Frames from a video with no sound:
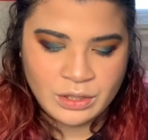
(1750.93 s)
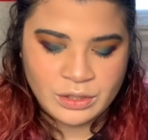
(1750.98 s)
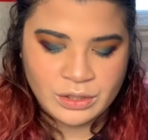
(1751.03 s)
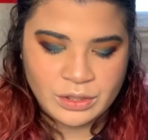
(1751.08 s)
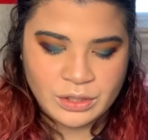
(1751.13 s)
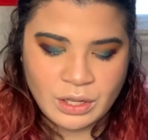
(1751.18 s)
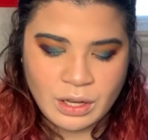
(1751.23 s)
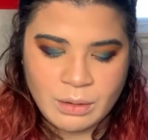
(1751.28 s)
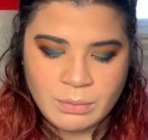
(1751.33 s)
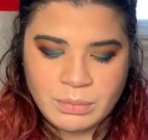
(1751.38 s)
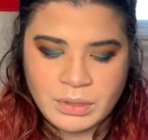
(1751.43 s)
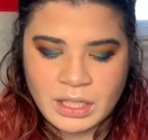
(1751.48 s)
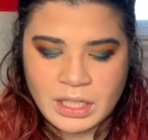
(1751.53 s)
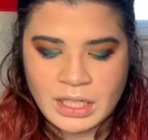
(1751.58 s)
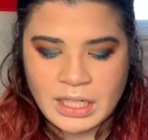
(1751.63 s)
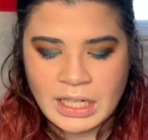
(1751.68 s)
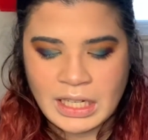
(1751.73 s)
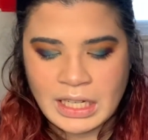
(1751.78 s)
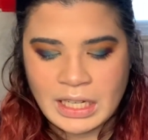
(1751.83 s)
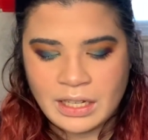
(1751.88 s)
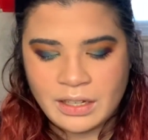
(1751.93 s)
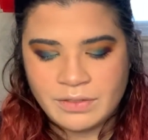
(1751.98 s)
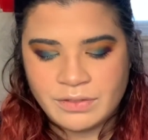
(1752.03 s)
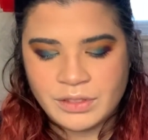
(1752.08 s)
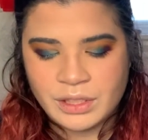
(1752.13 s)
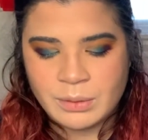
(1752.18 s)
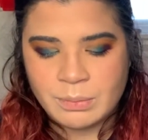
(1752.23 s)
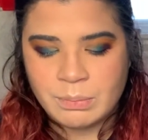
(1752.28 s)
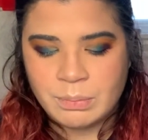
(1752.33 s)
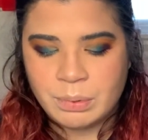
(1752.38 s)
So I'm gonna have
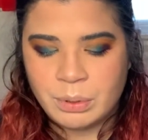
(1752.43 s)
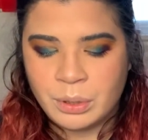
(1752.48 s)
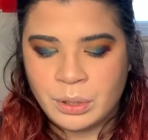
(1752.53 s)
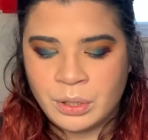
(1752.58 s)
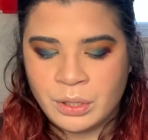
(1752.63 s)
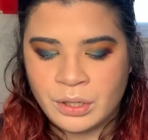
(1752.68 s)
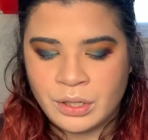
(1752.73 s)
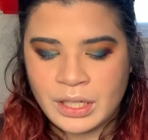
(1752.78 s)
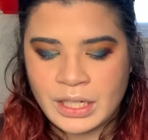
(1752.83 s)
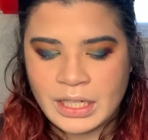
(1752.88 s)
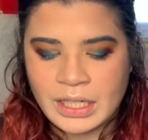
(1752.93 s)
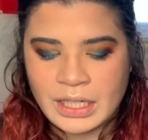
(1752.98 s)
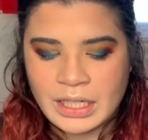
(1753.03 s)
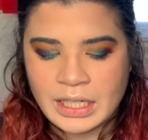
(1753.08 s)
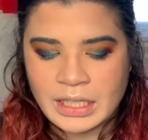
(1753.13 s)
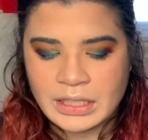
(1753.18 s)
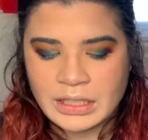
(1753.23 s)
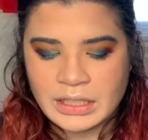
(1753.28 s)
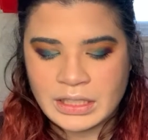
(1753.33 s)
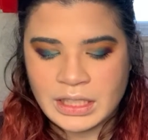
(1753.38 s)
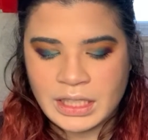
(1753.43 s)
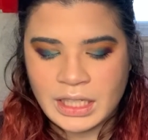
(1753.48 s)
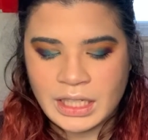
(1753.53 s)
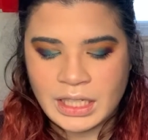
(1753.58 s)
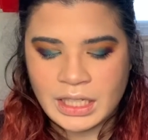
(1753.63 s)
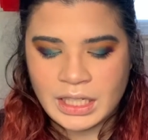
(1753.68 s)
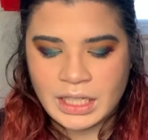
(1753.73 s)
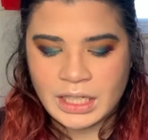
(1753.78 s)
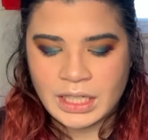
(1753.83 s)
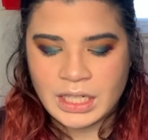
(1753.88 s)
to put it
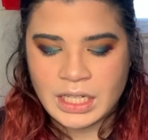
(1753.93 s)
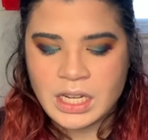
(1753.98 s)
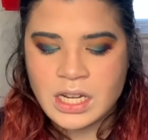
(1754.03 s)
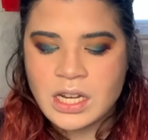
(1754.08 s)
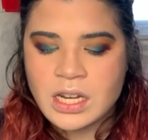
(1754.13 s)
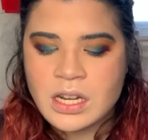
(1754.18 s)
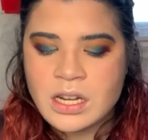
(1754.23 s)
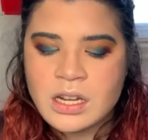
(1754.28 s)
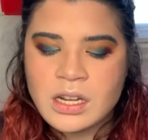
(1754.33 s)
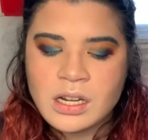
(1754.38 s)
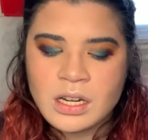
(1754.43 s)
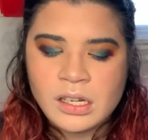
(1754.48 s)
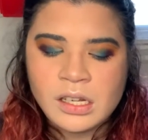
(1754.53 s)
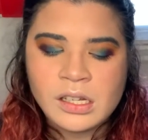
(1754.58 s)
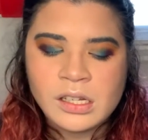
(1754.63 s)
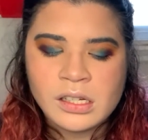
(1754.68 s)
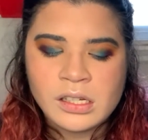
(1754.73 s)
in